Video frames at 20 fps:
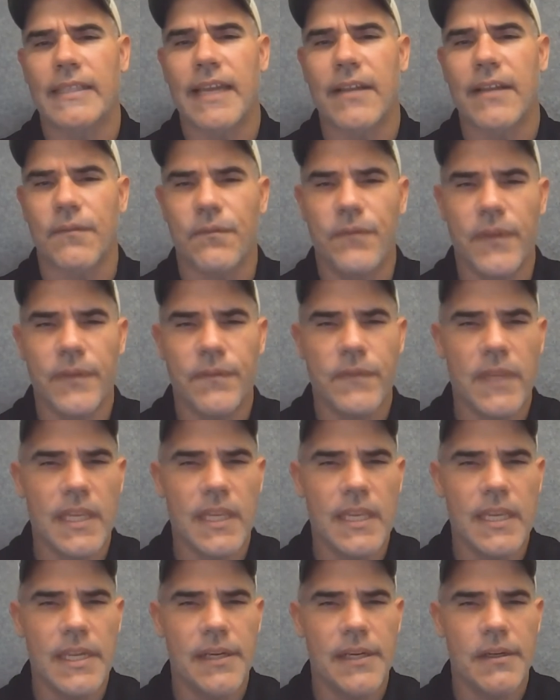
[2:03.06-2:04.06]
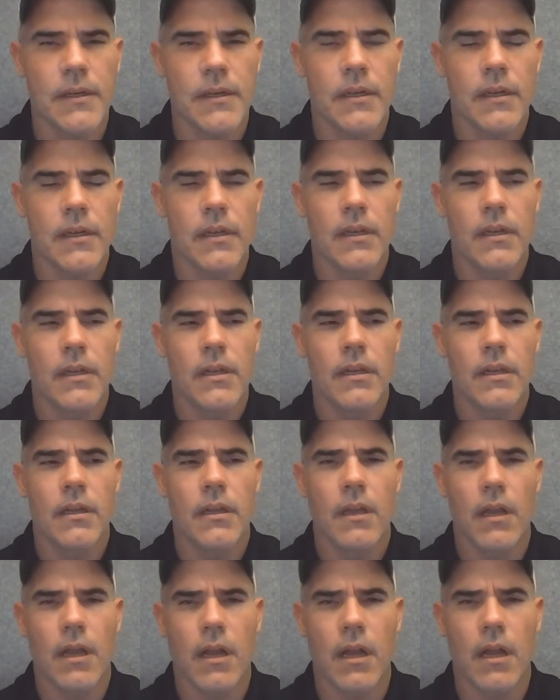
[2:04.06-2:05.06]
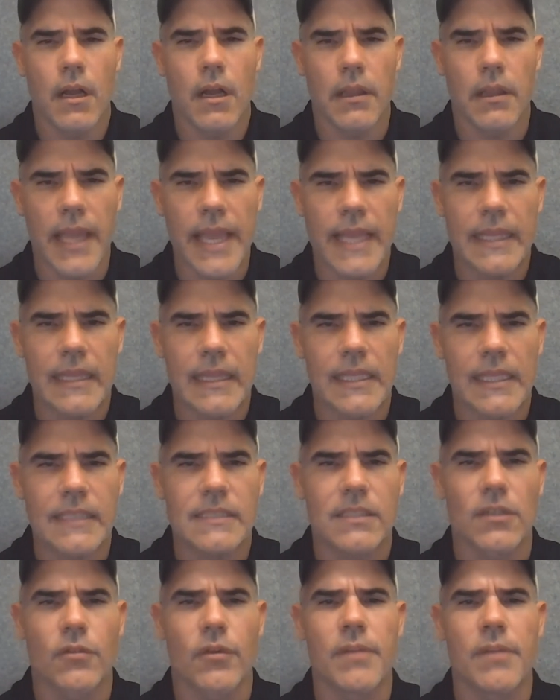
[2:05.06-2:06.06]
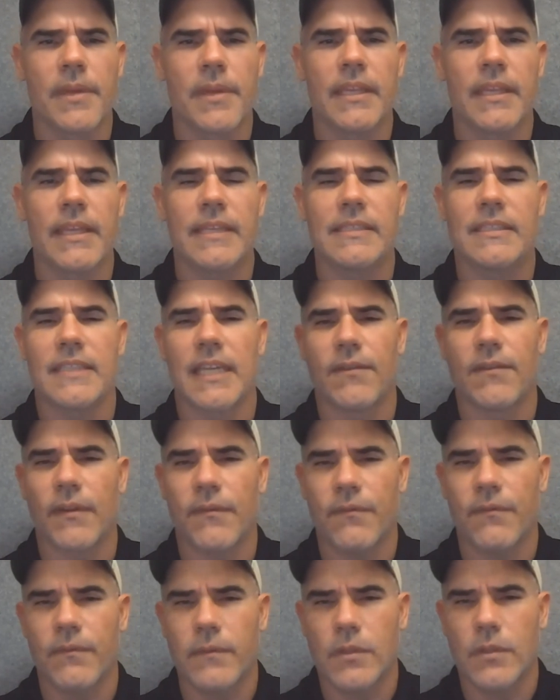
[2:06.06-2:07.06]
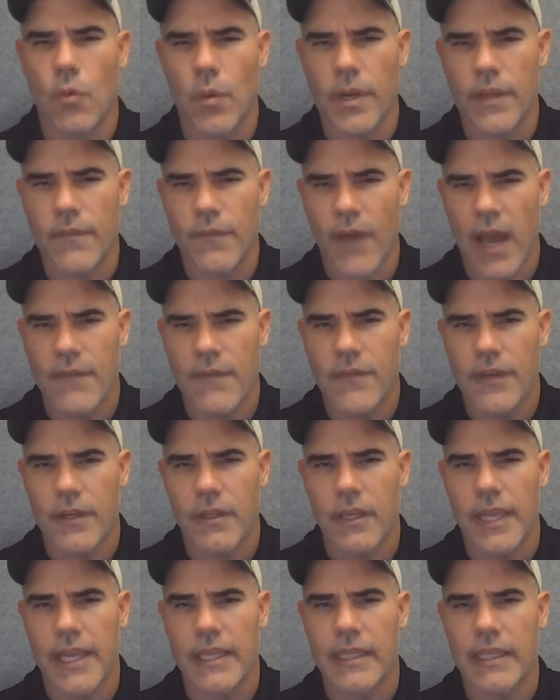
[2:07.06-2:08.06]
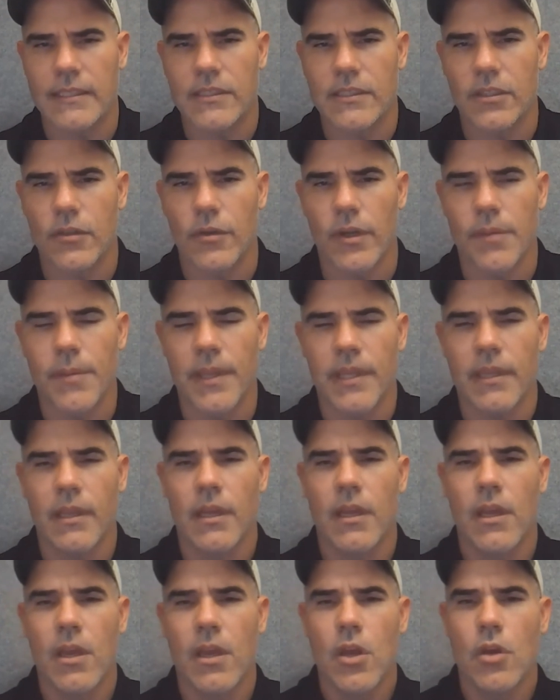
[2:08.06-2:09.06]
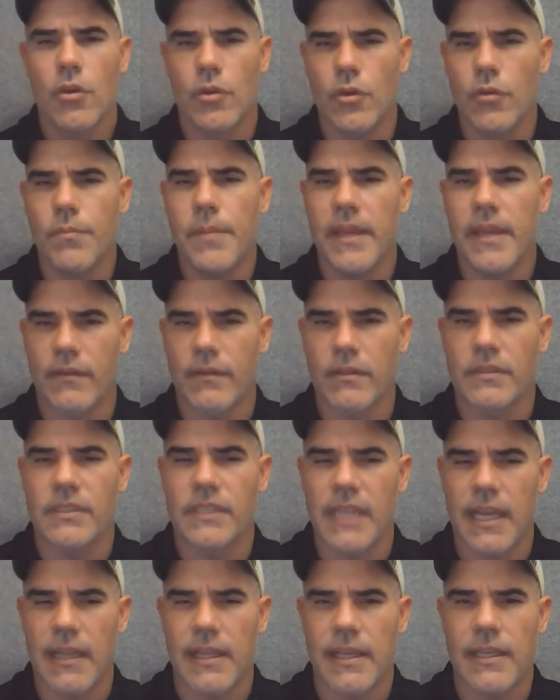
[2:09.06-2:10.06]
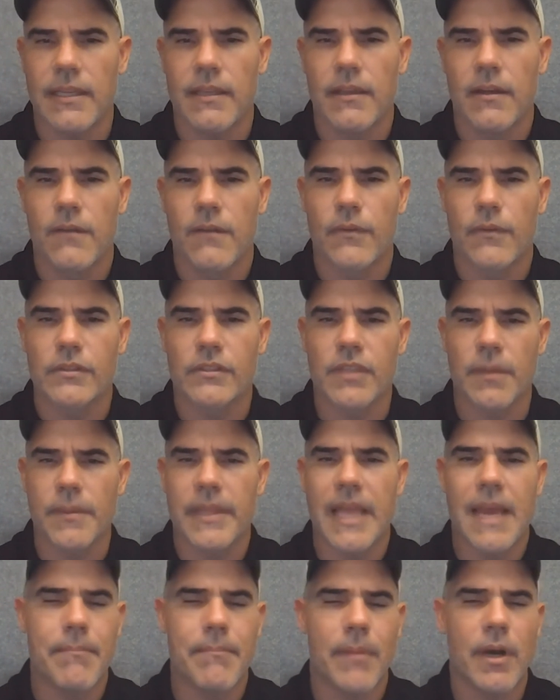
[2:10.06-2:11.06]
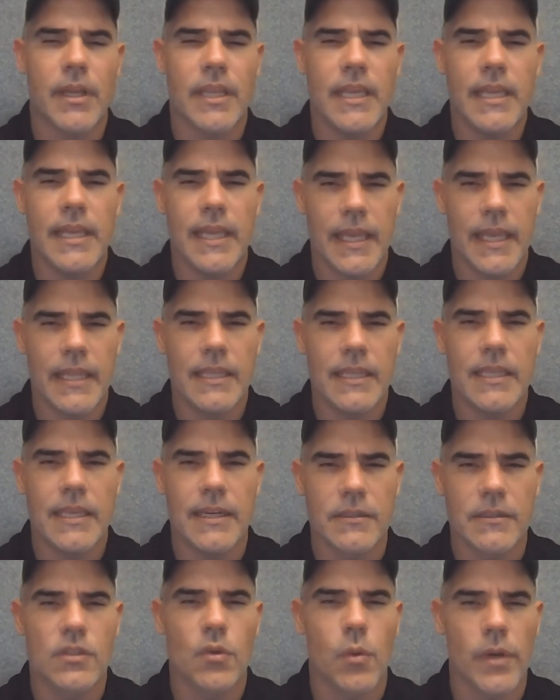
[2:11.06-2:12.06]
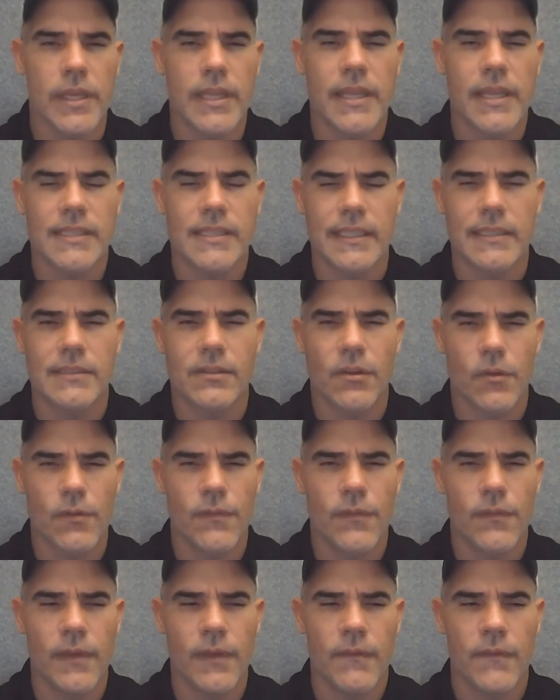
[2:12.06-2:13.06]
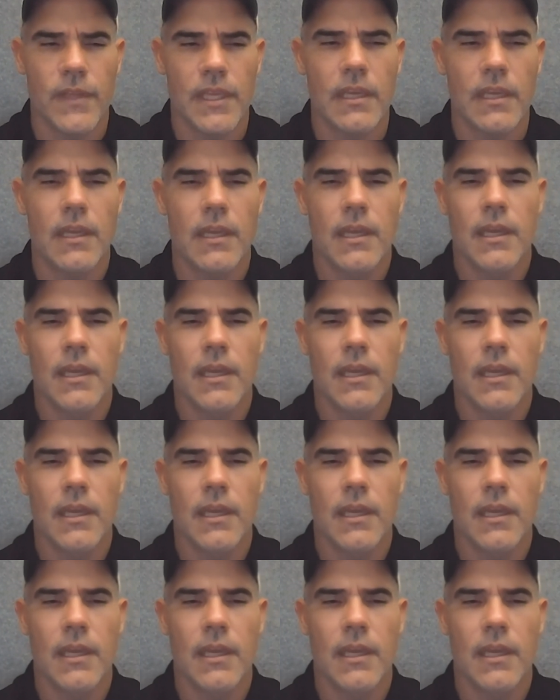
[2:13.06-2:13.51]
had a 50-year land lease agreement instead of a 25-year land lease agreement, you'd be able to sell it for some of that money in years 26 through 50.